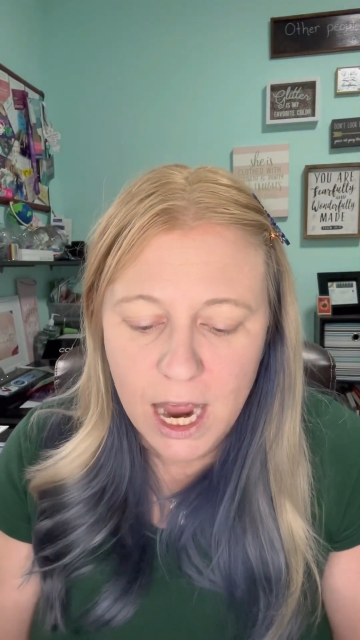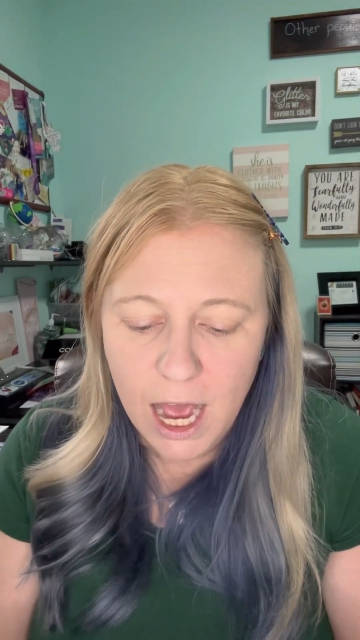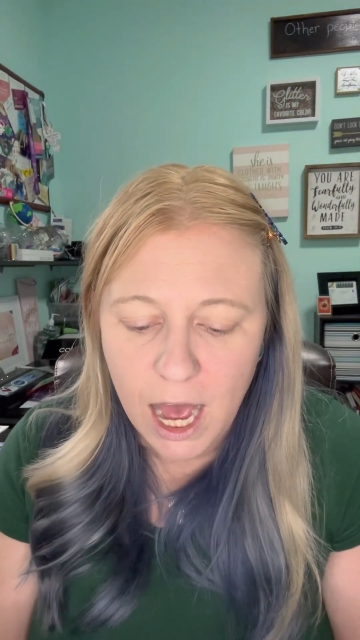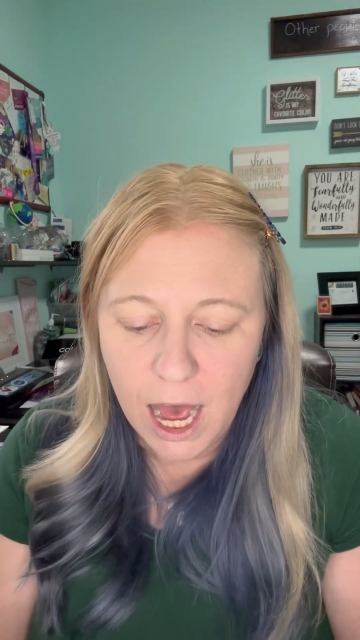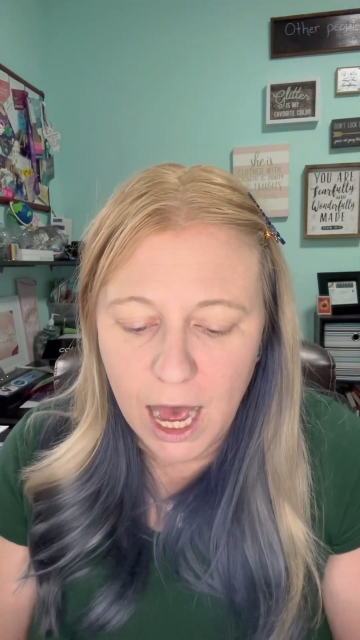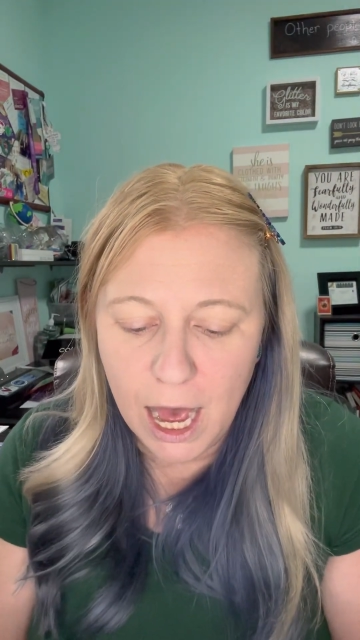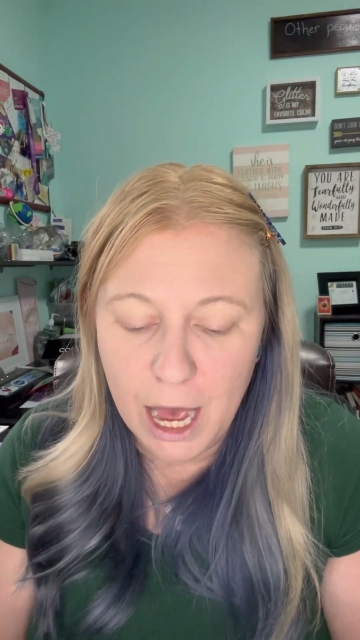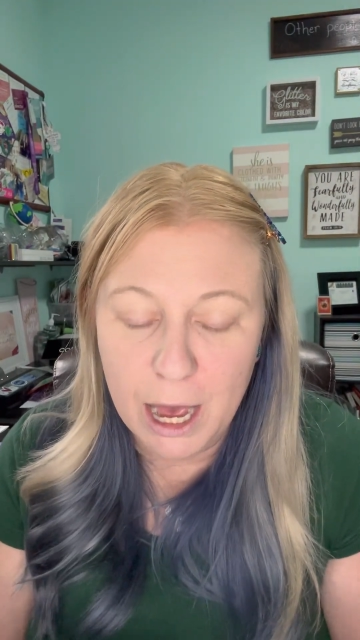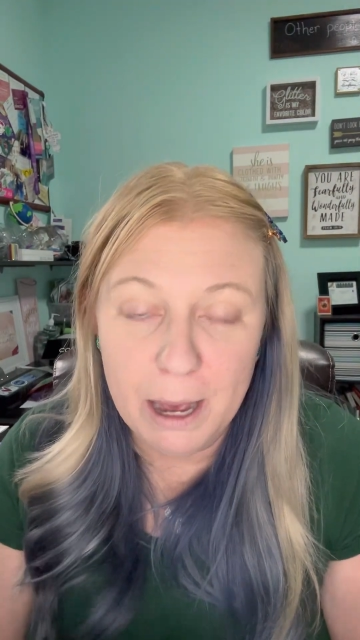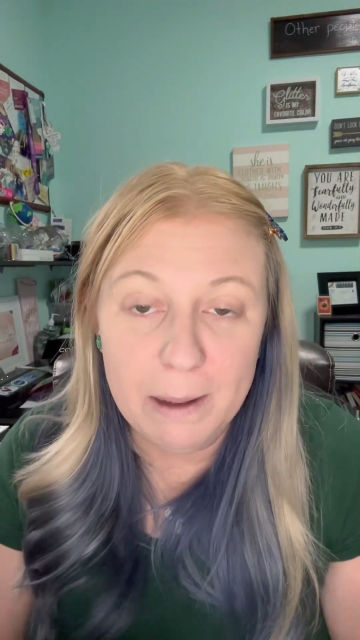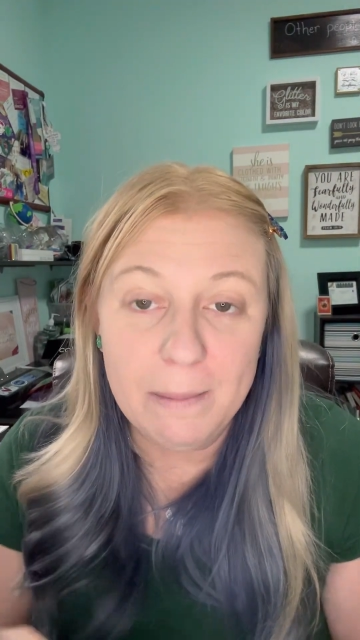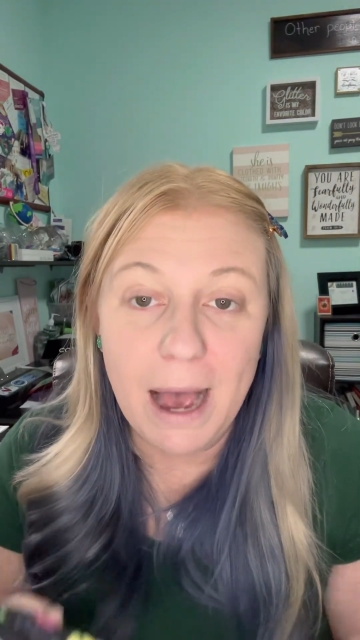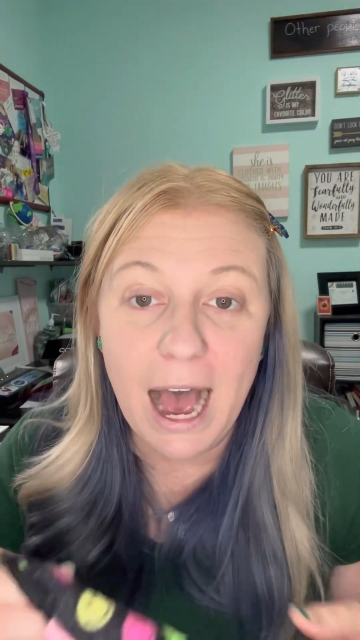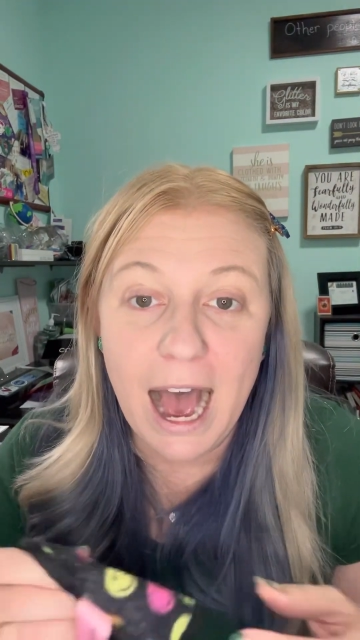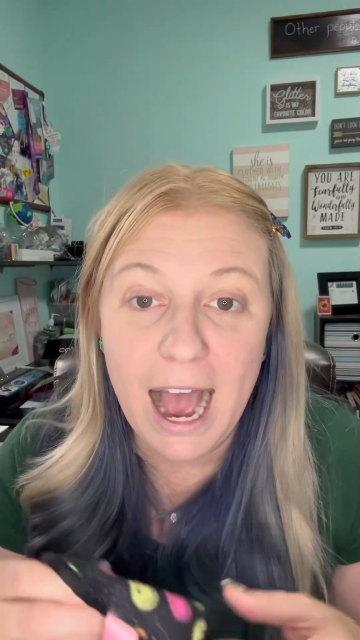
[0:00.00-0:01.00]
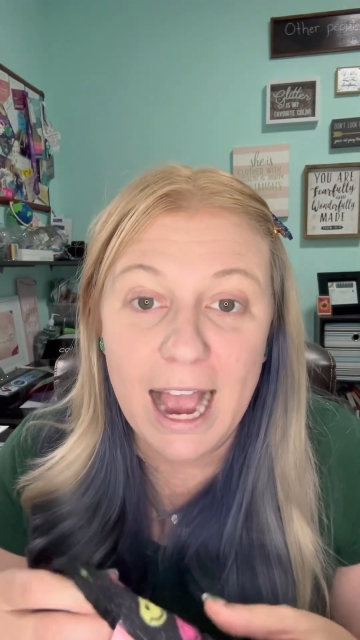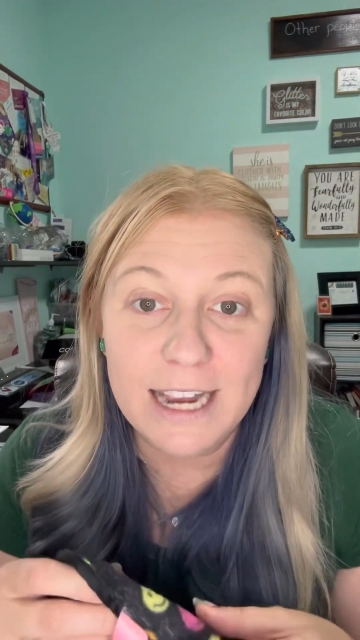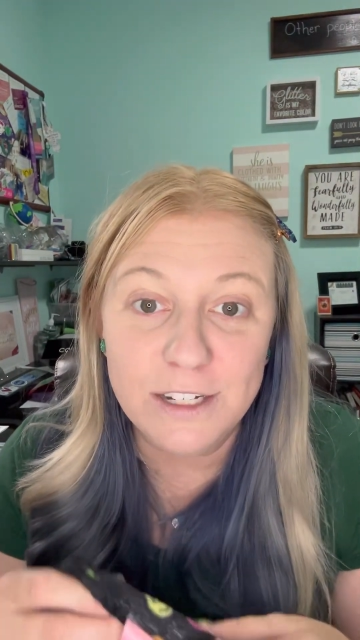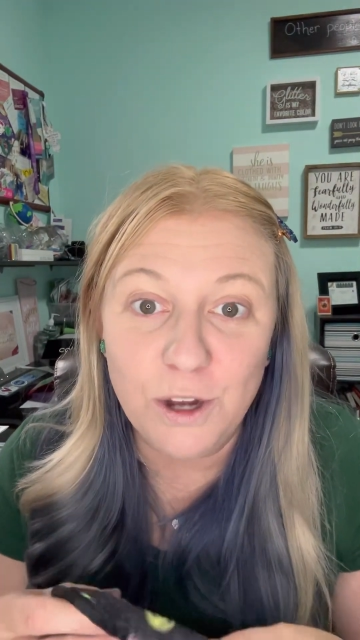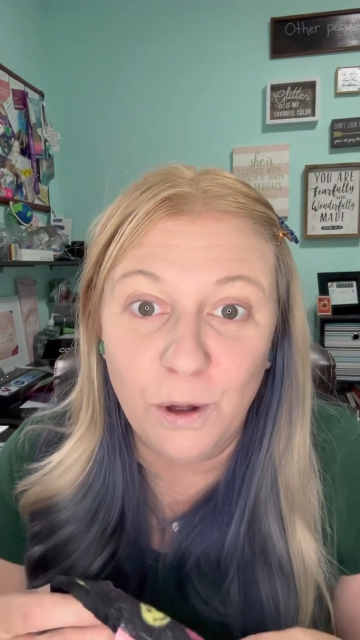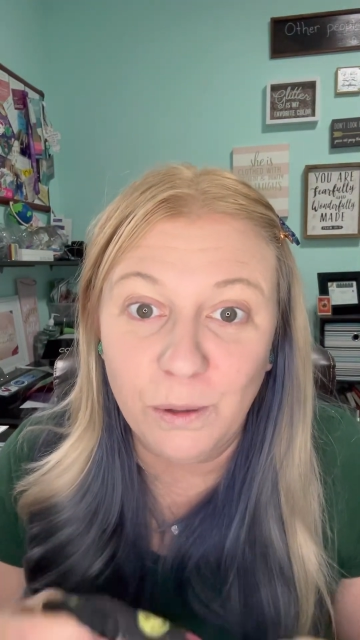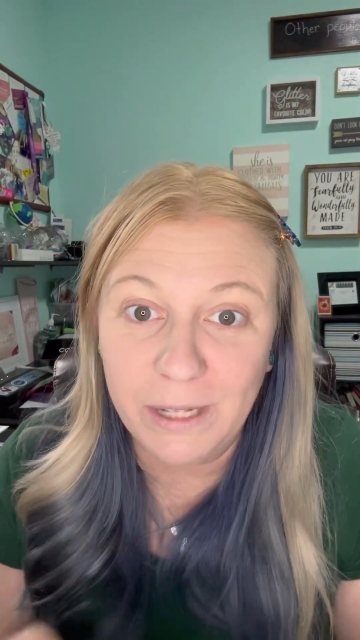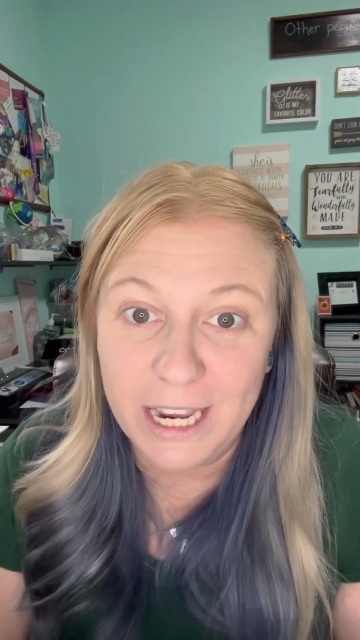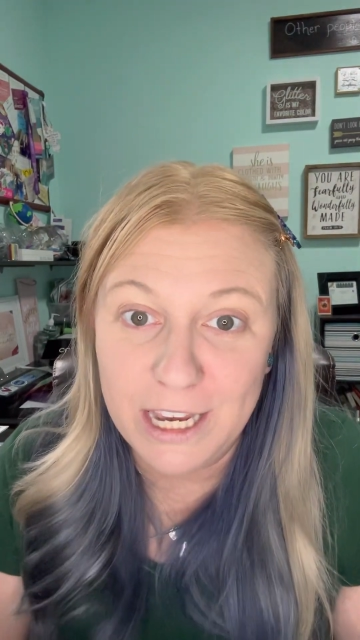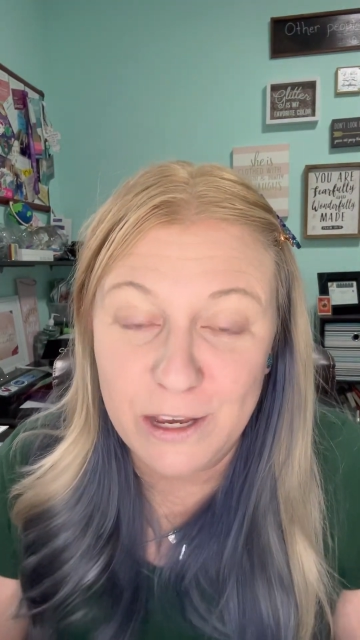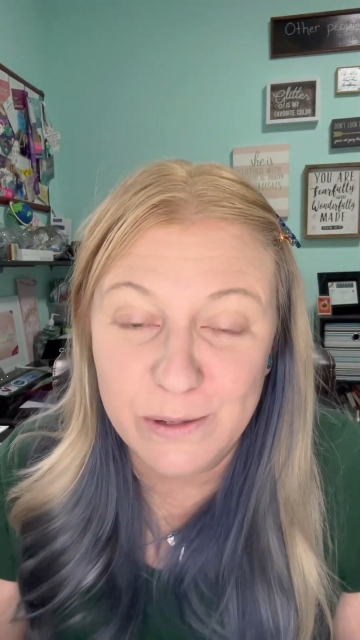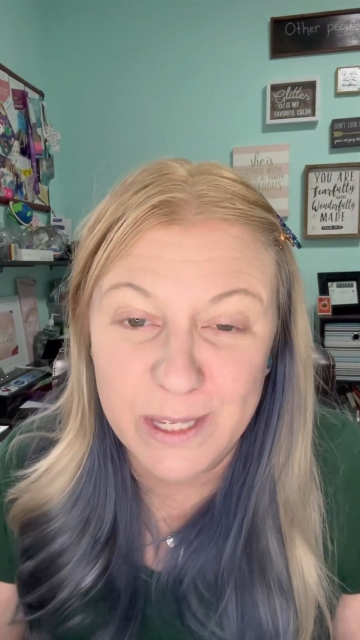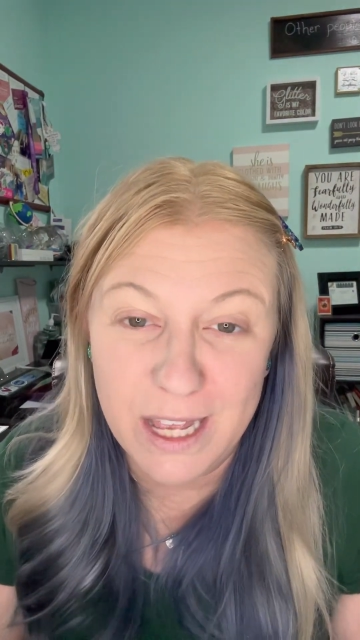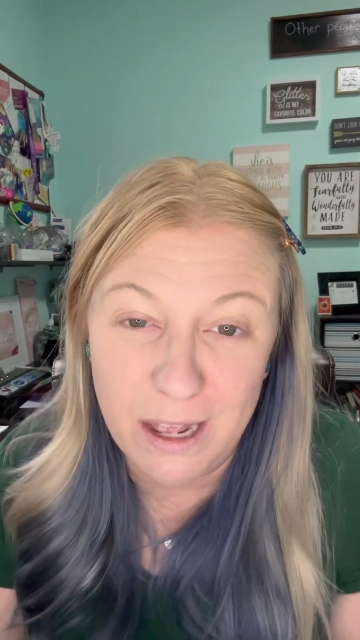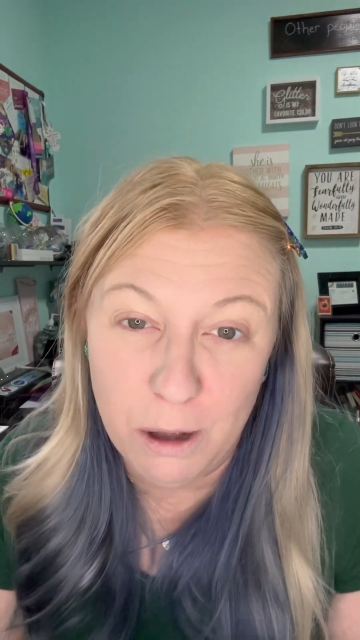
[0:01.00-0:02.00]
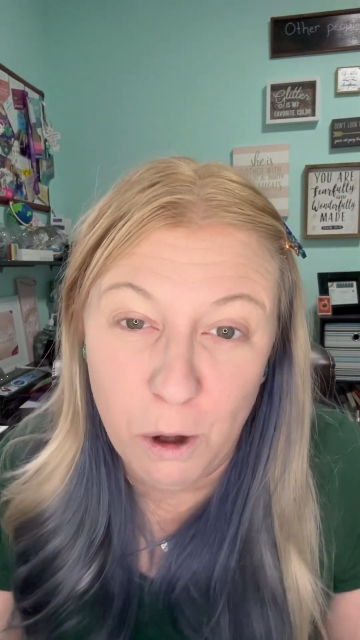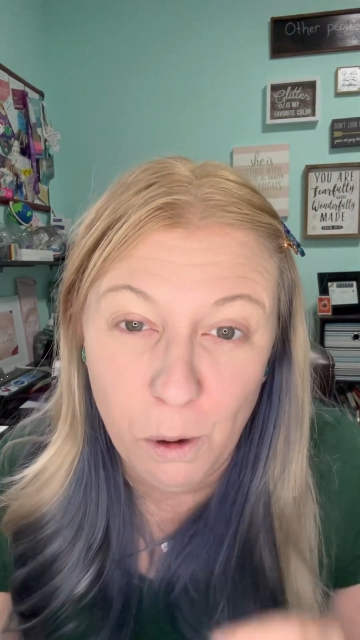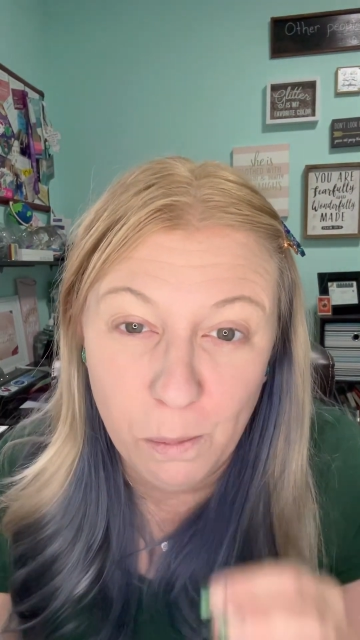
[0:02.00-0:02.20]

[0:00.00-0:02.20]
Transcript: I don't like using a whole